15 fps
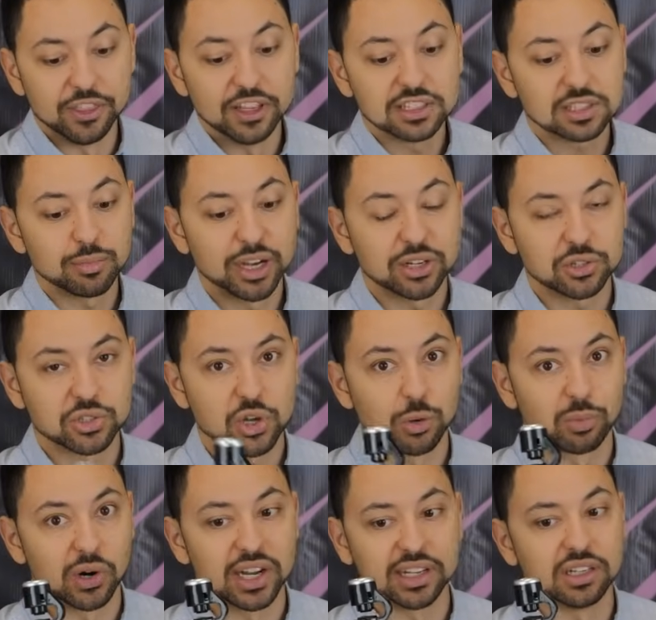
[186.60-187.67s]
this
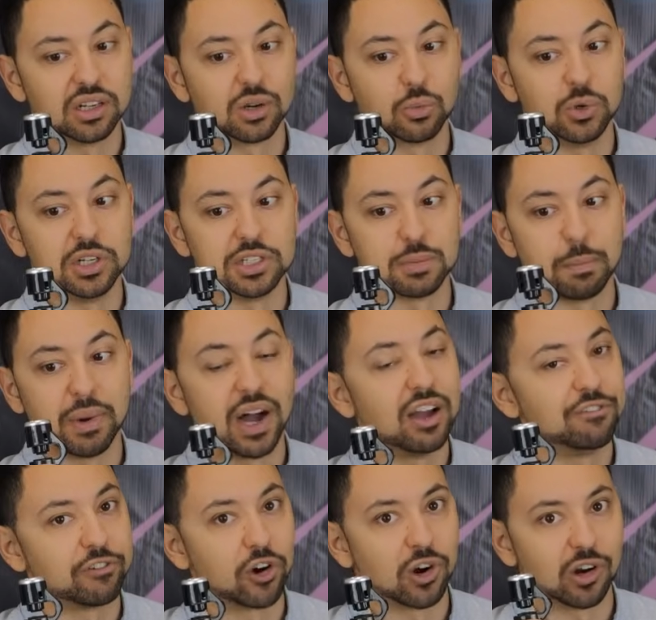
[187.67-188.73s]
microscope right here was by
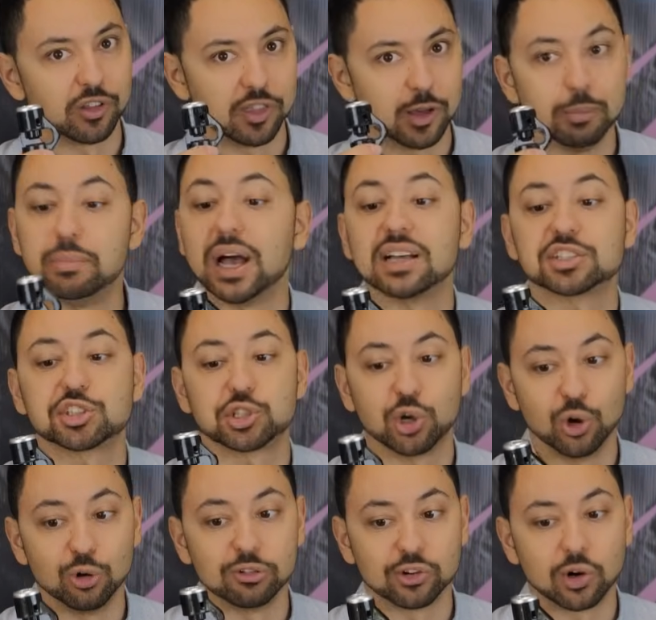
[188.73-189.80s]
far the best
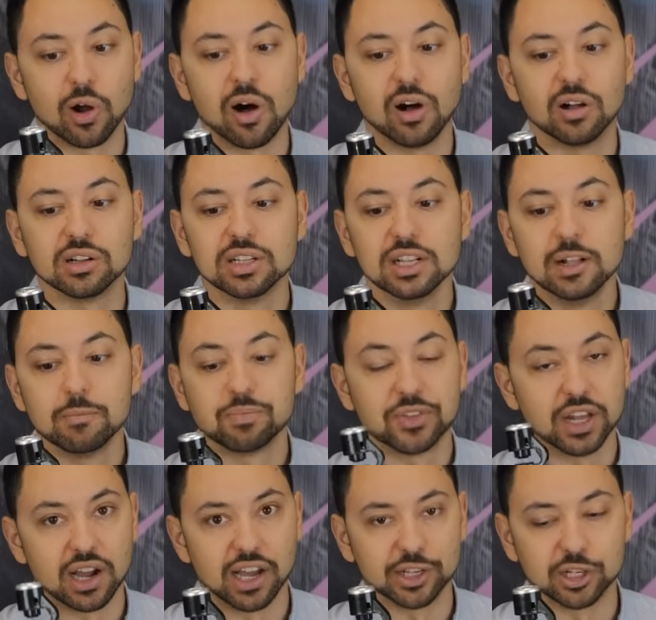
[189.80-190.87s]
overall
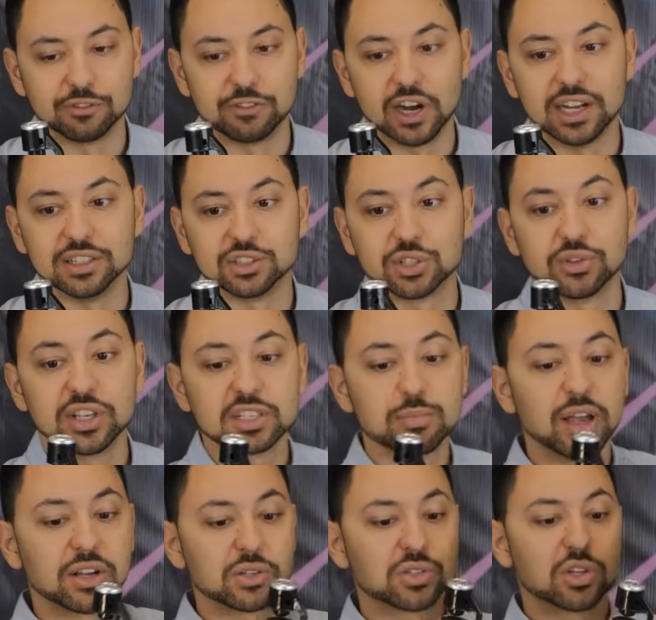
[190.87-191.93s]
that I could find. So this
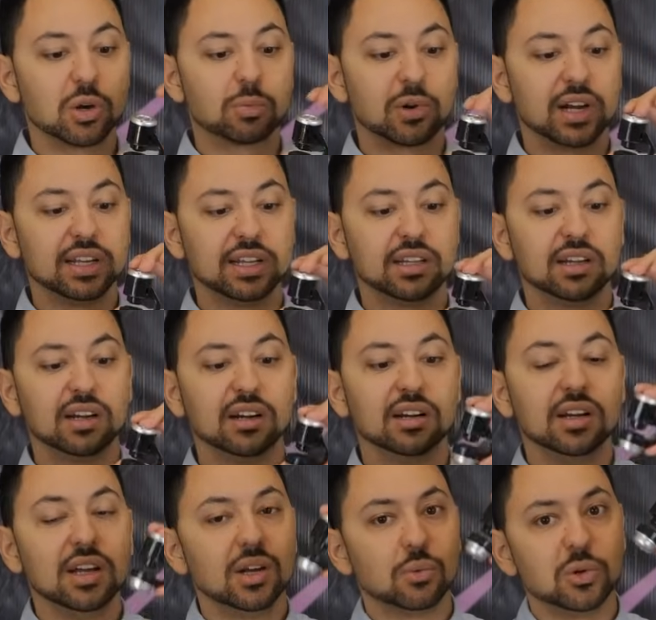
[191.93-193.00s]
microscope right here
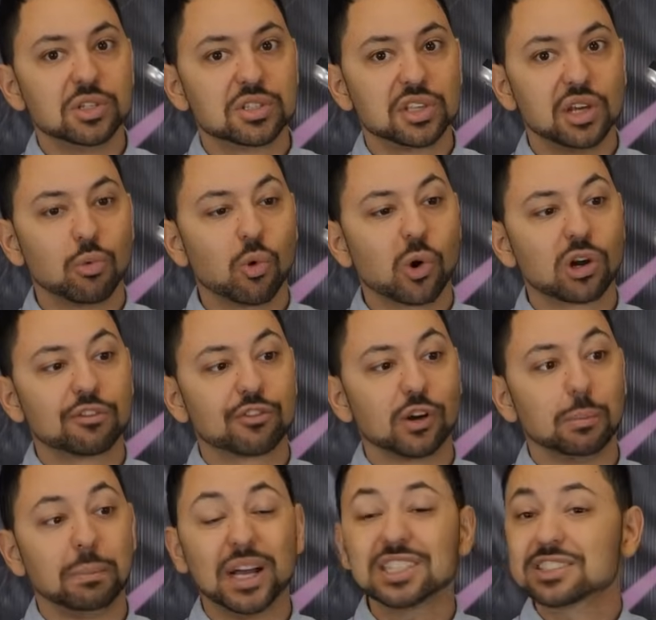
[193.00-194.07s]
wins the award for
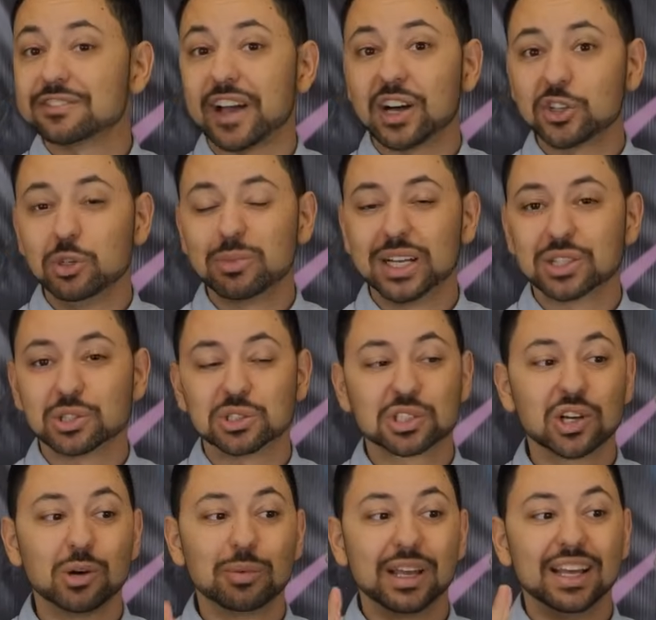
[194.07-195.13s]
Best Value
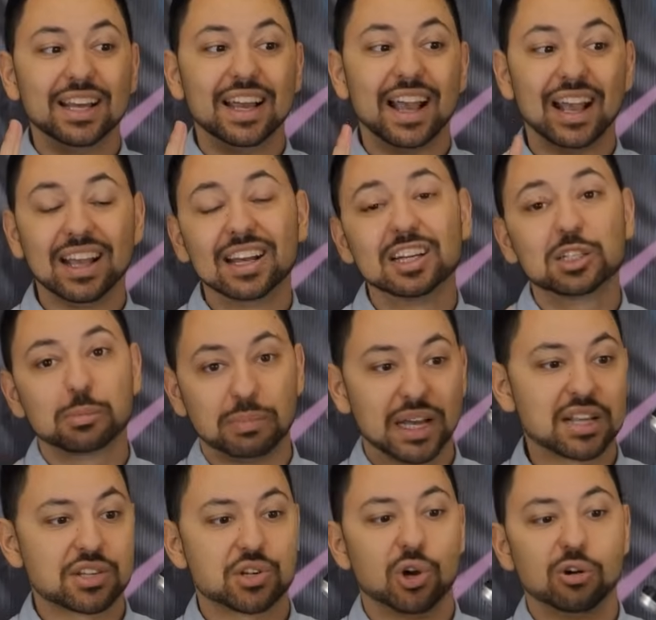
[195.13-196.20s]
Microscope and
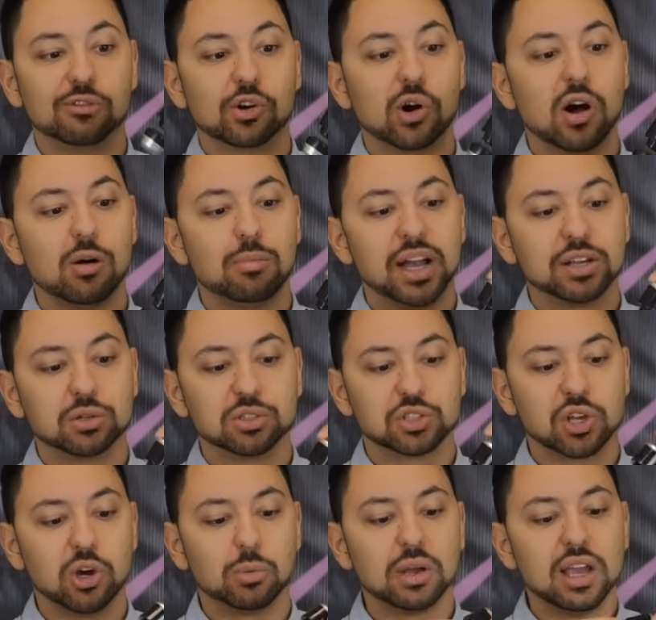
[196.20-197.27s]
Best Overall
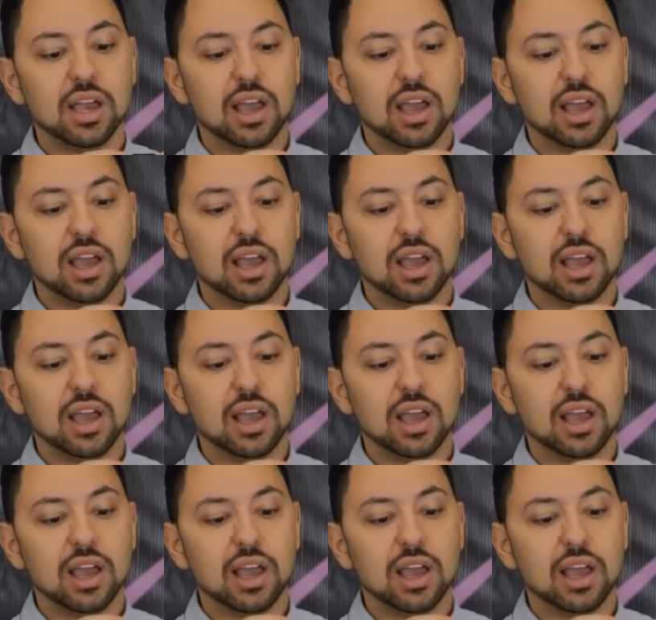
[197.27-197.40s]
Microscope.